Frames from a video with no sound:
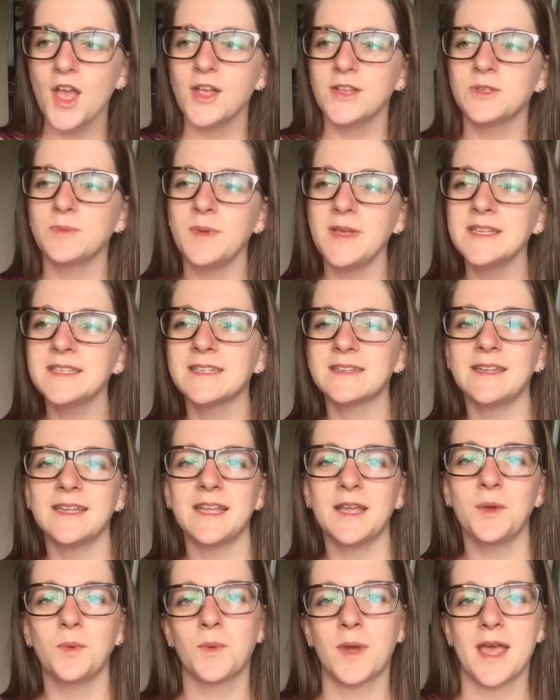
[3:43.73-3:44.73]
So
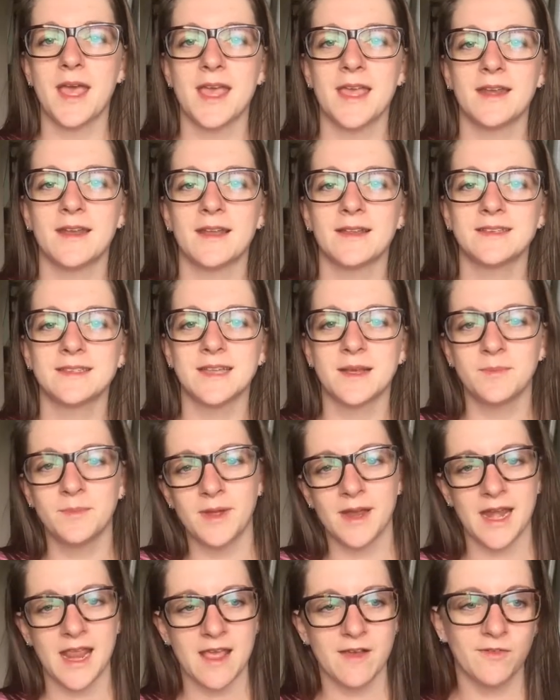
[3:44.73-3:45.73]
basically when
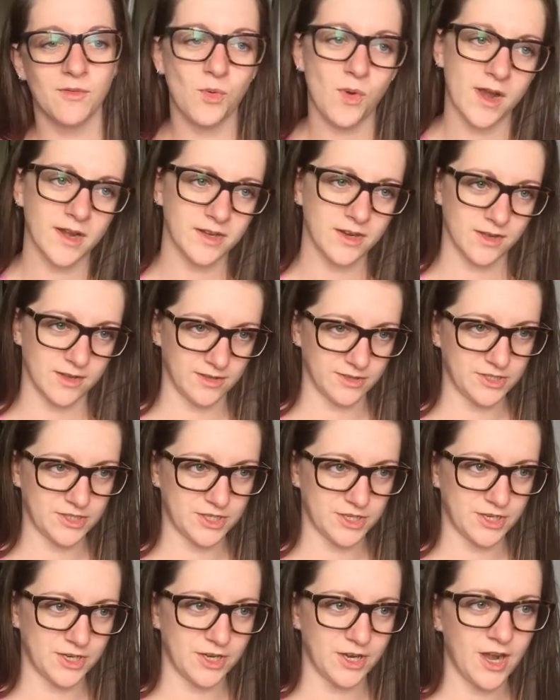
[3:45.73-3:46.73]
somebody of one
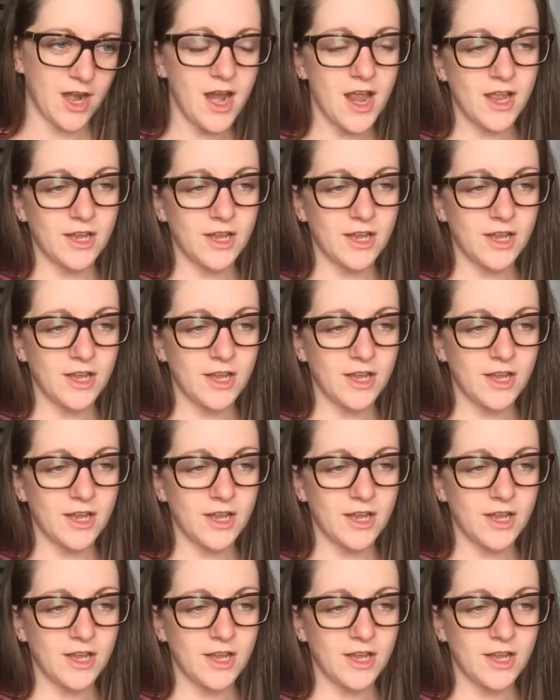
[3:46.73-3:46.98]
culture